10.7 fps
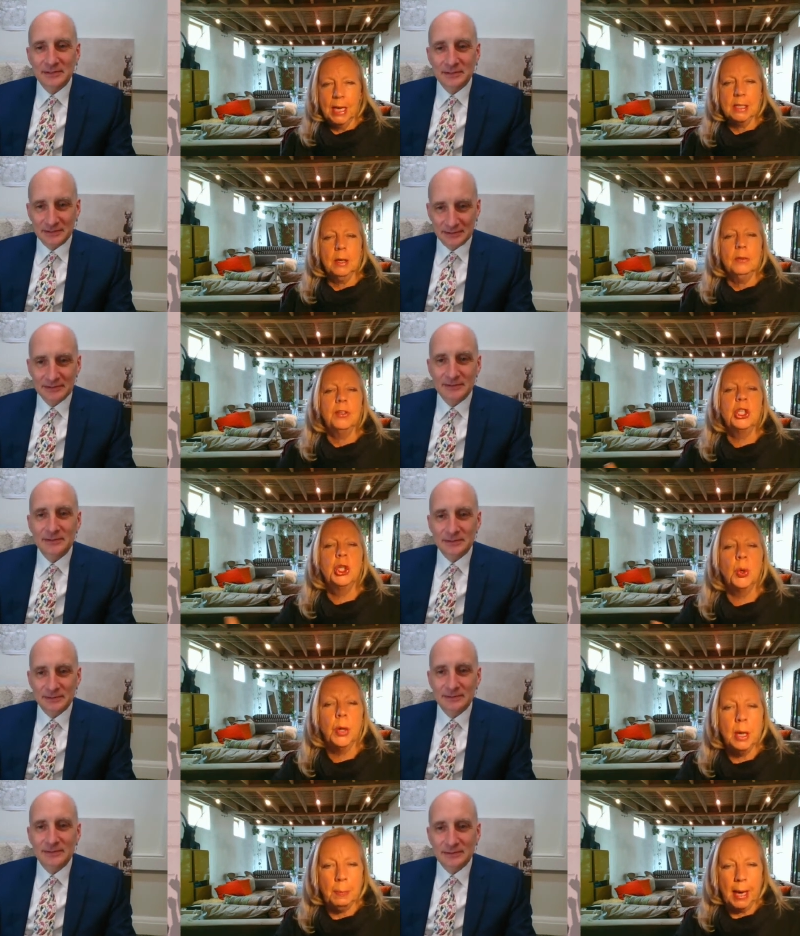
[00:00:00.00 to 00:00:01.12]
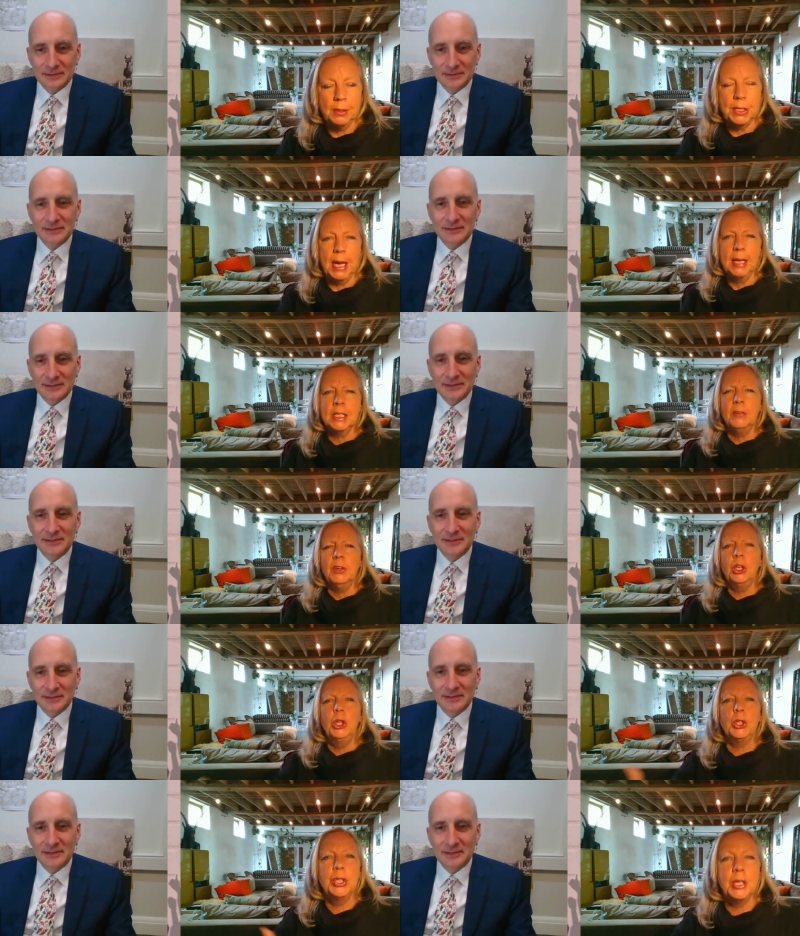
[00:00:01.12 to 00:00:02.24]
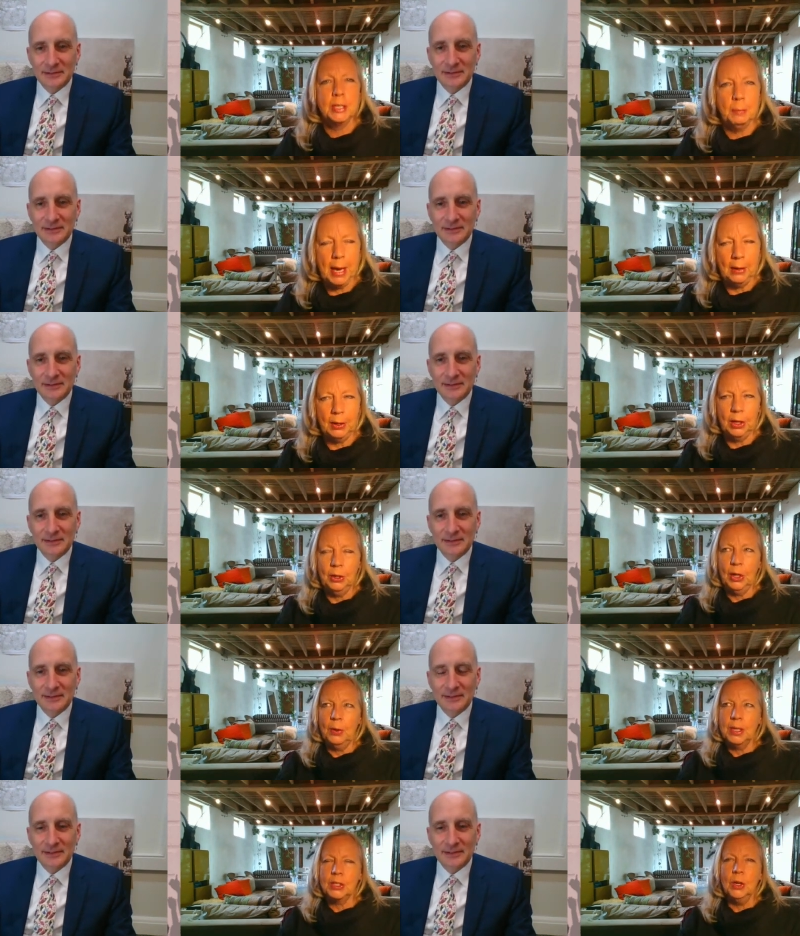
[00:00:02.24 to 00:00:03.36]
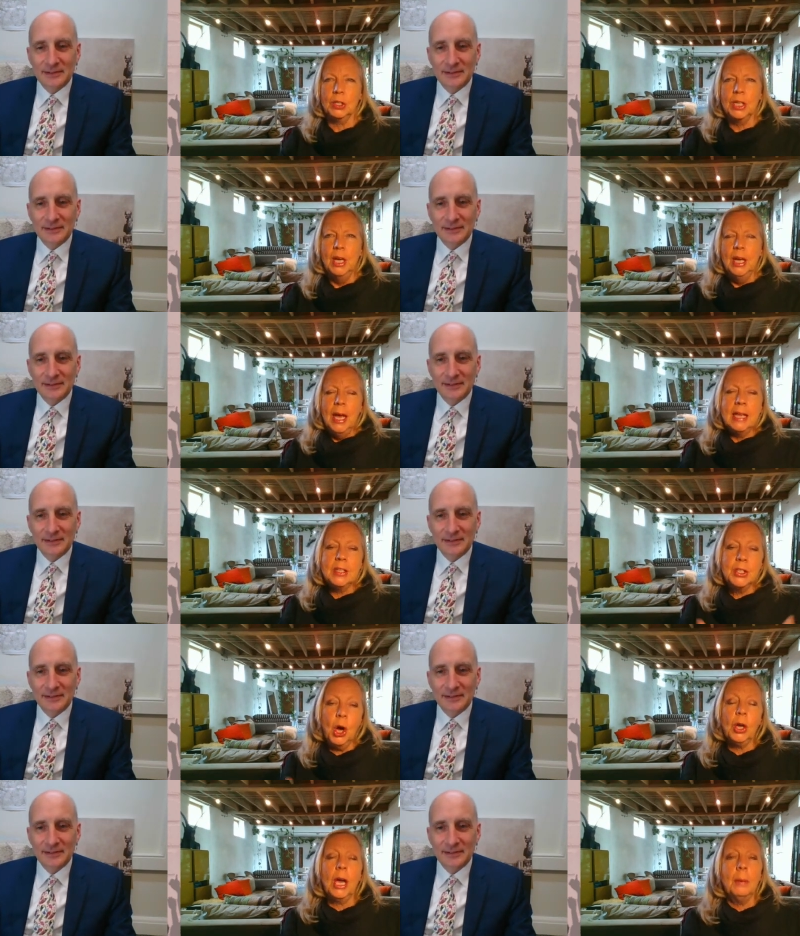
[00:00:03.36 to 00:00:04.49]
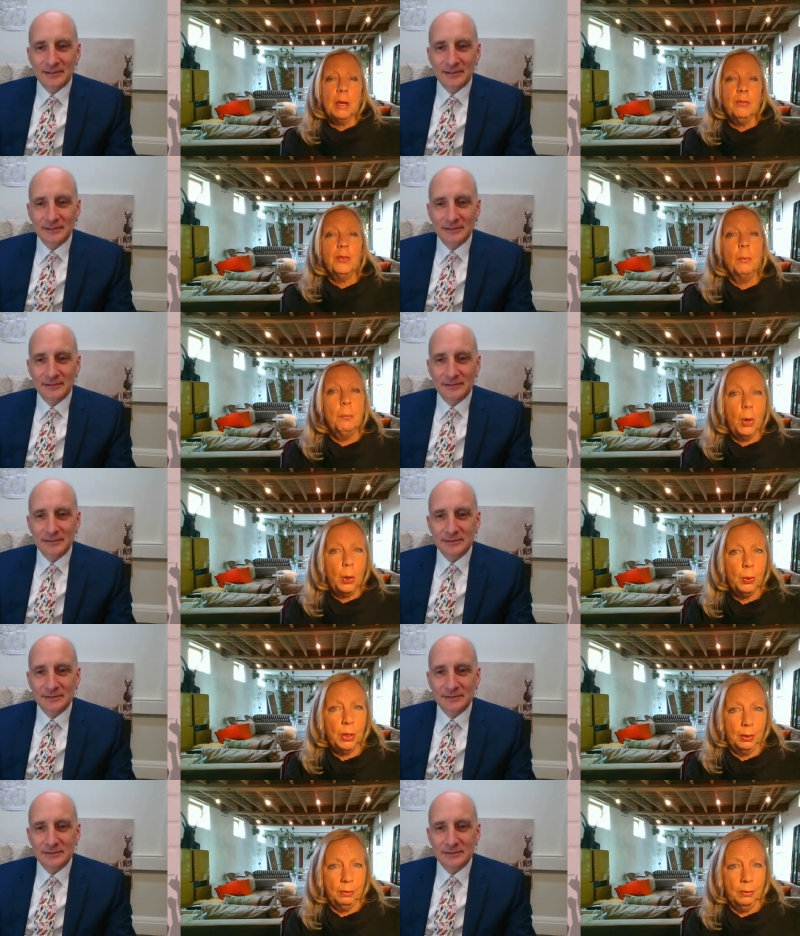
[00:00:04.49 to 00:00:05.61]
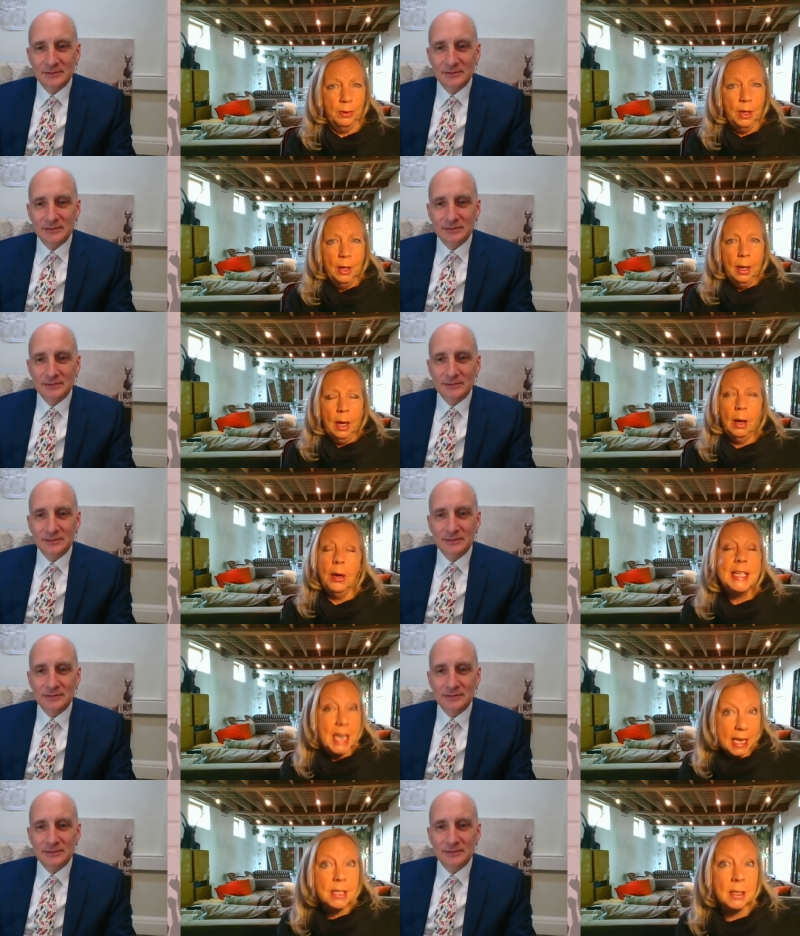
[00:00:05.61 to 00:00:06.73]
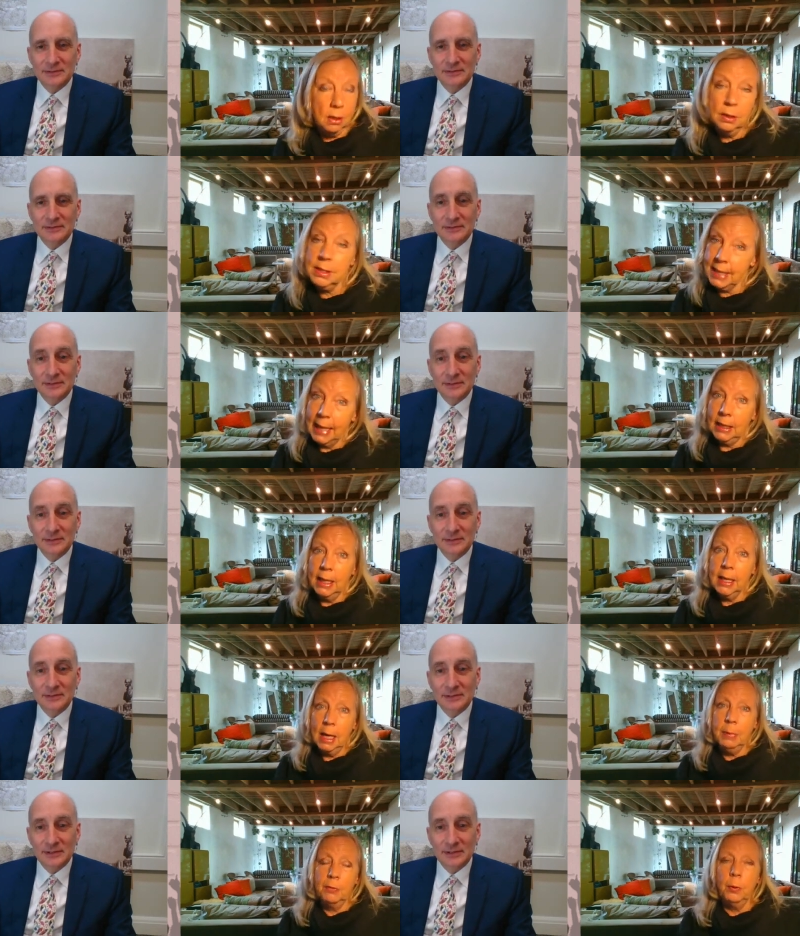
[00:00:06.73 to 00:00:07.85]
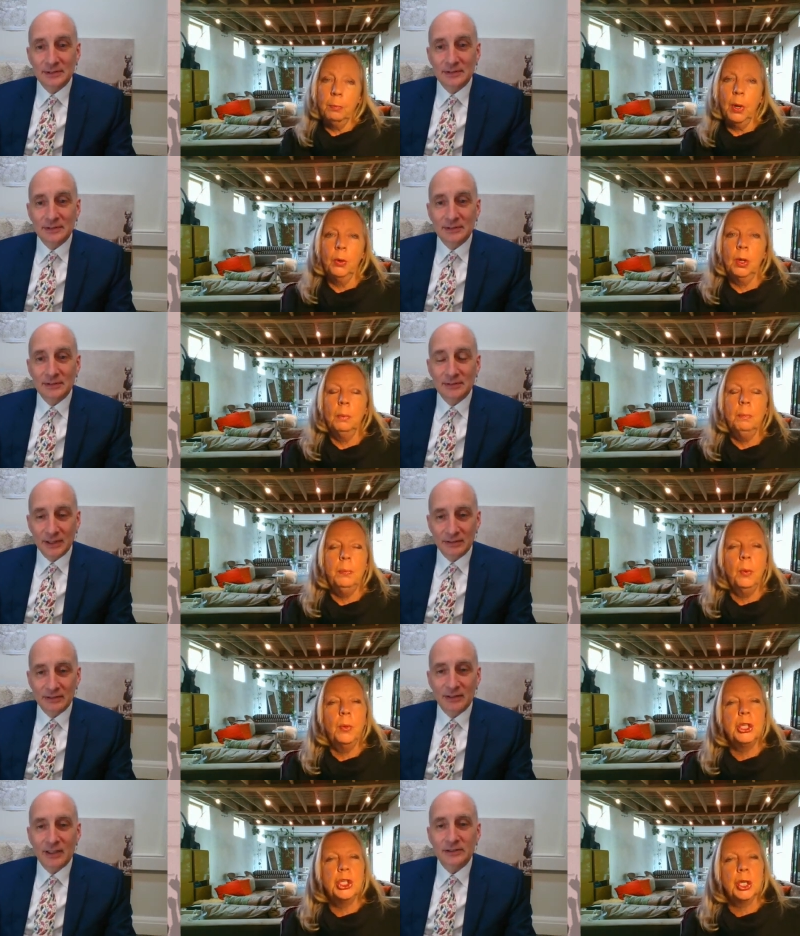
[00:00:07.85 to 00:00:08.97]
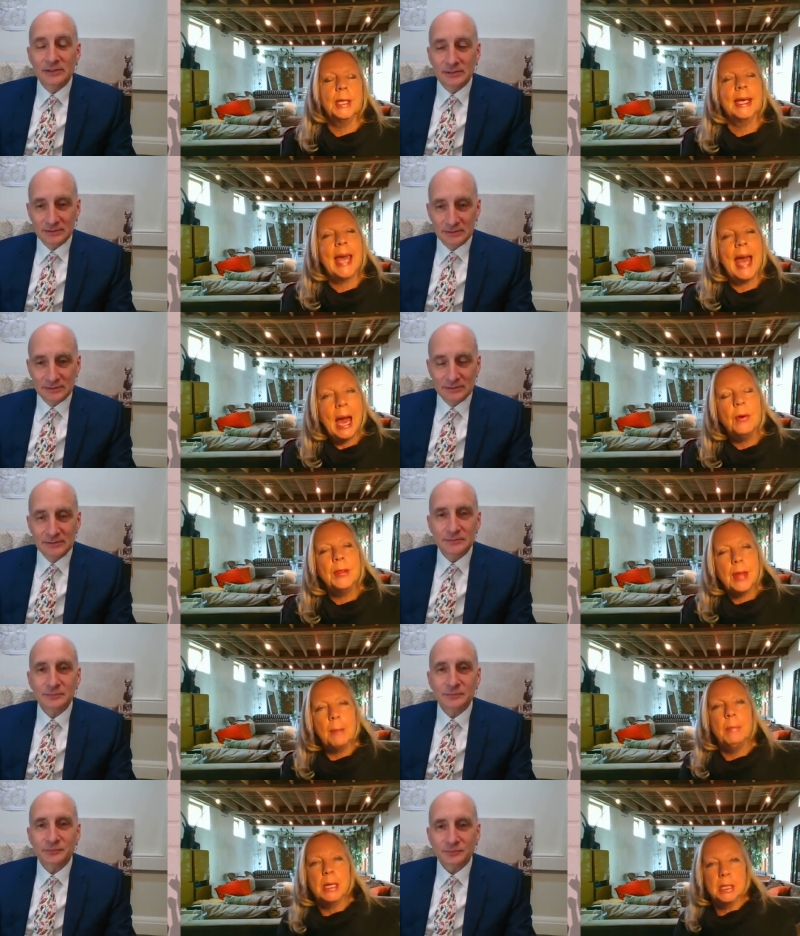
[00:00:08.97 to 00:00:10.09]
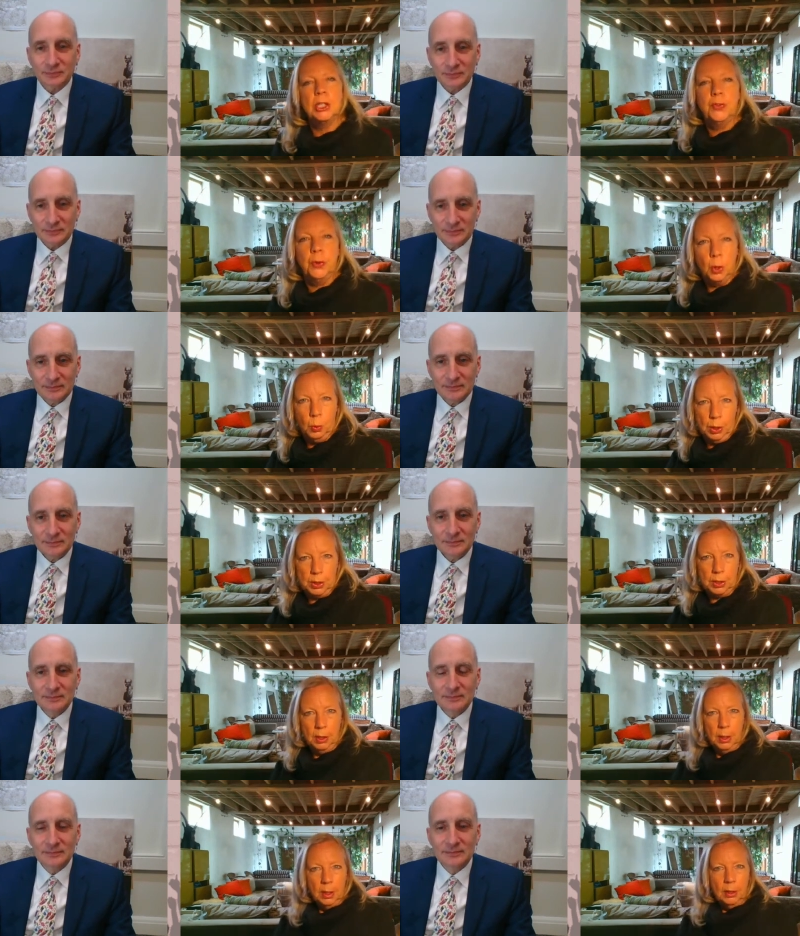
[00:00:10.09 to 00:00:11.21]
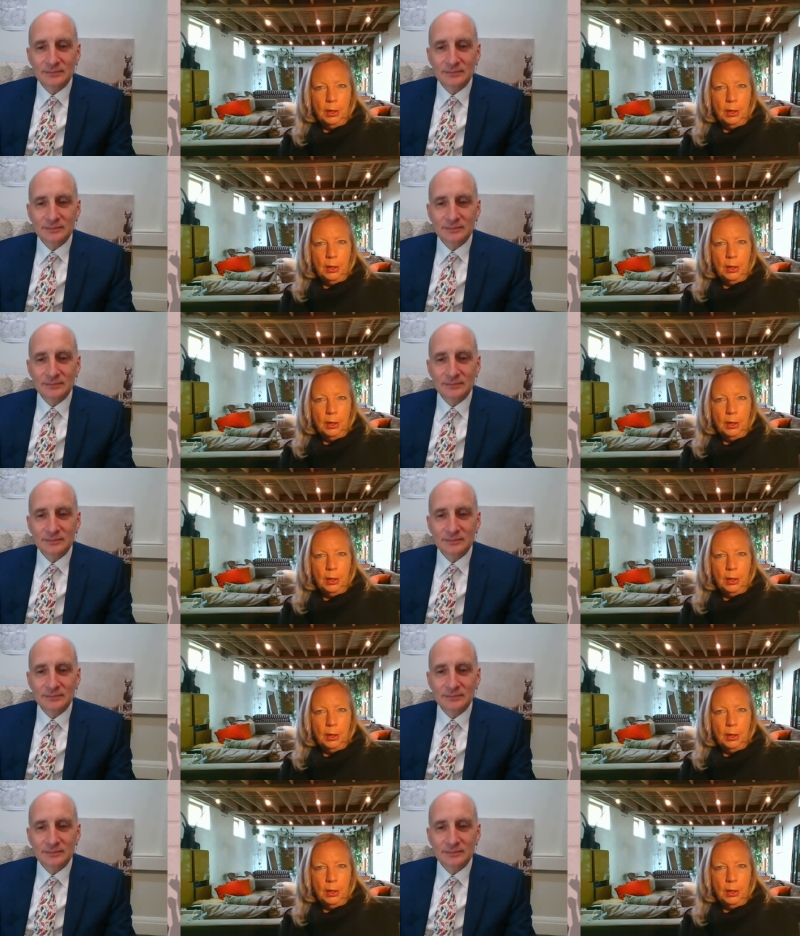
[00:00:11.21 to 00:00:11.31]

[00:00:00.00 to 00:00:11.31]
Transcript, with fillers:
Speaker 1: about it. It has to have a joy about it. It has to have a goodness about it. You know, it's not it's not coming from broken. Uh, it is sadly coming from broken, but we shouldn't carry that message forward.